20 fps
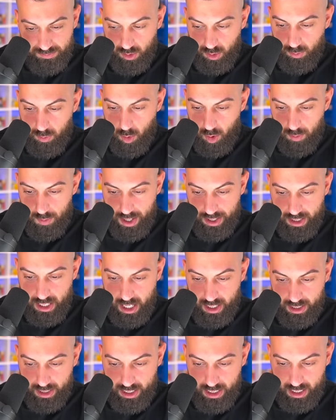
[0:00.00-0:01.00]
Go to Pokemon
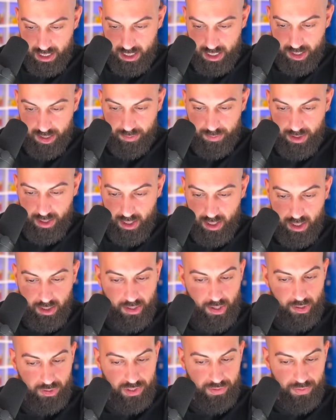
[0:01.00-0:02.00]
dot com.
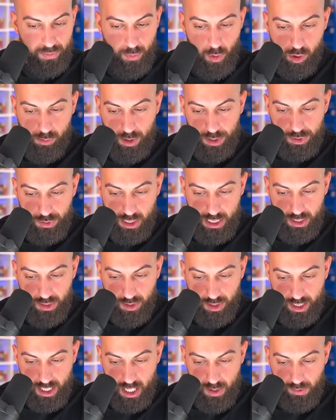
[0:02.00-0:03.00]
They also have the Pokemon trading
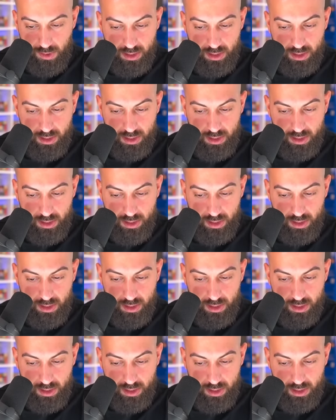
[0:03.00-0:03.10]
card game.